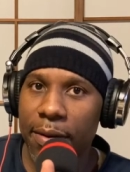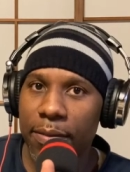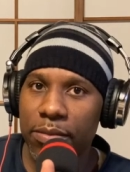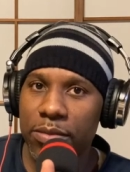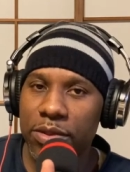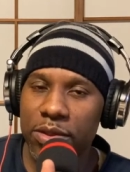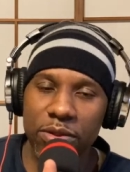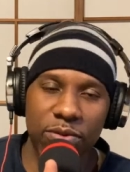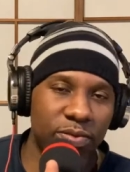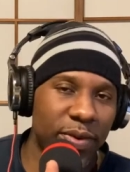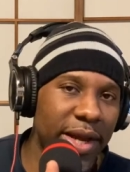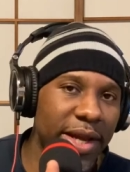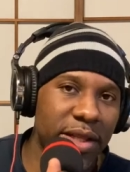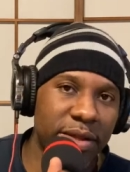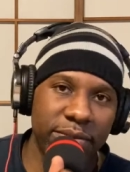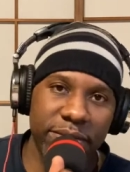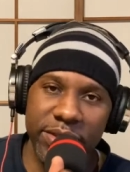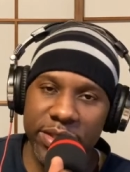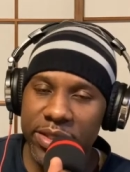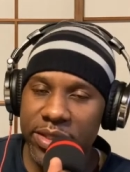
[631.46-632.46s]
Just
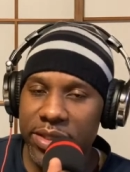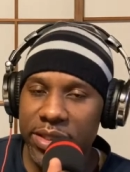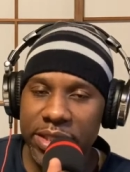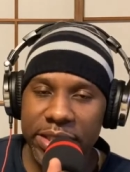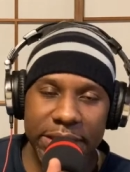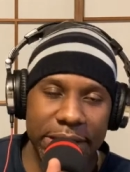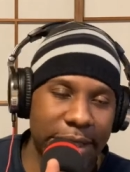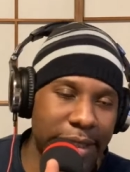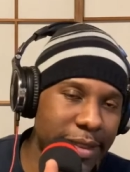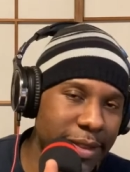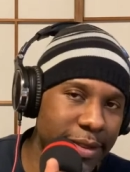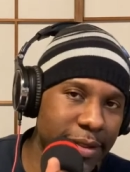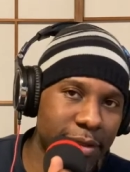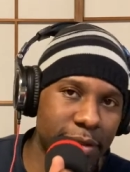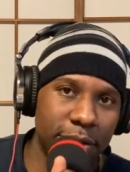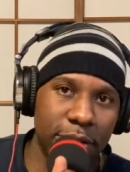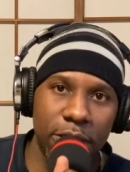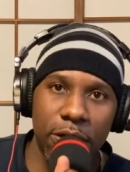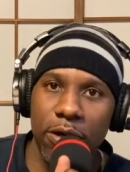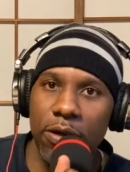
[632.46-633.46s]
random shit.
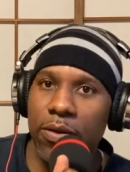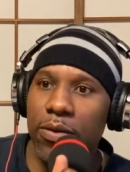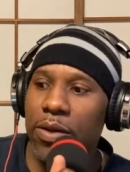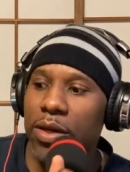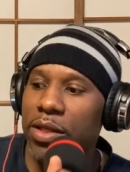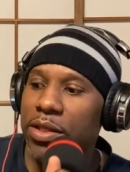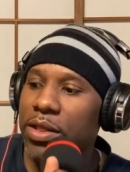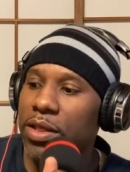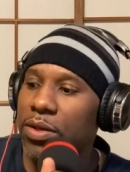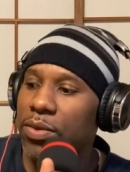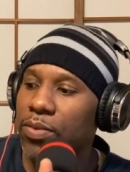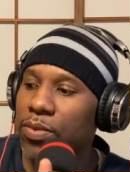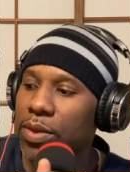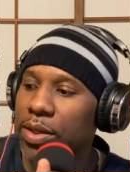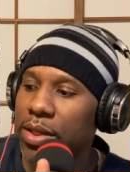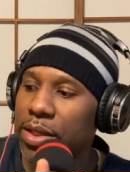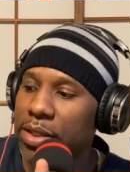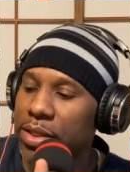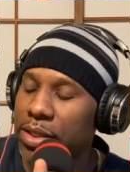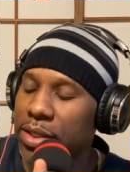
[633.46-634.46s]
I think
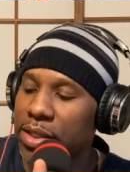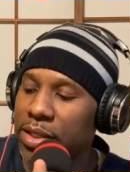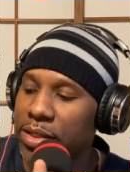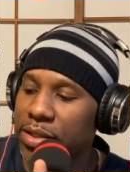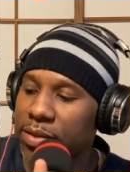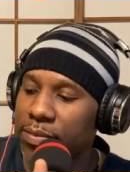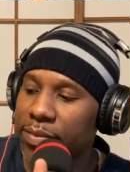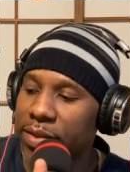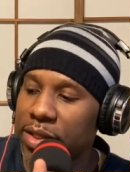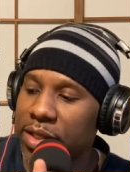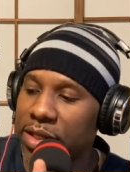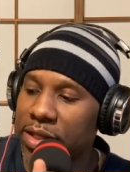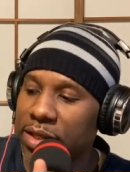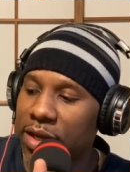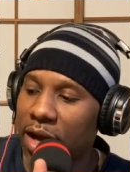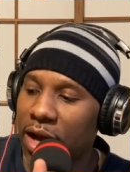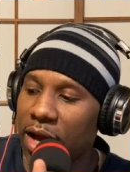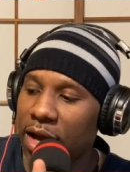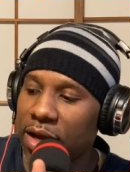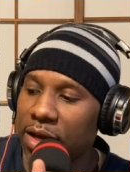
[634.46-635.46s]
one is a mini
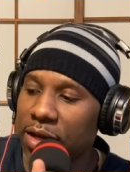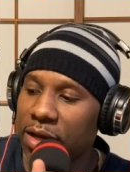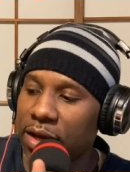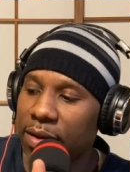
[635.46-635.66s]
doc